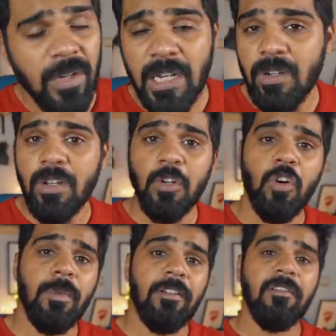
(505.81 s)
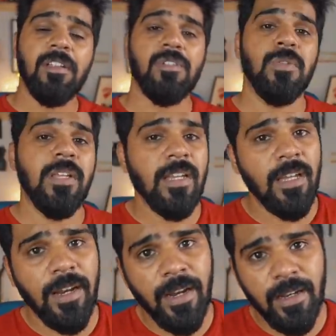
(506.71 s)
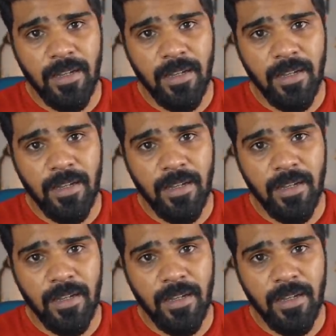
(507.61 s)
Elana ro, hope everyone is doing great.